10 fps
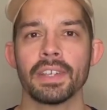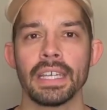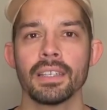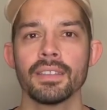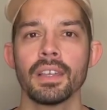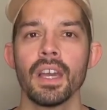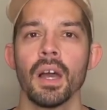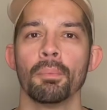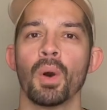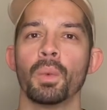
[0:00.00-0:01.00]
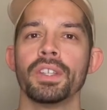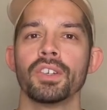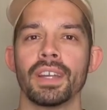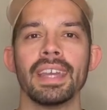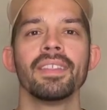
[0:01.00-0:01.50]
is, but when
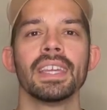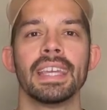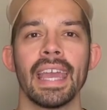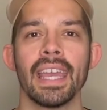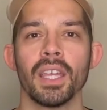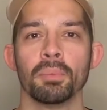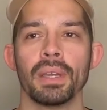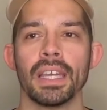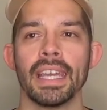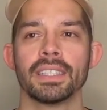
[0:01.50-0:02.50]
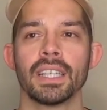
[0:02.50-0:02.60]
you're in the game, it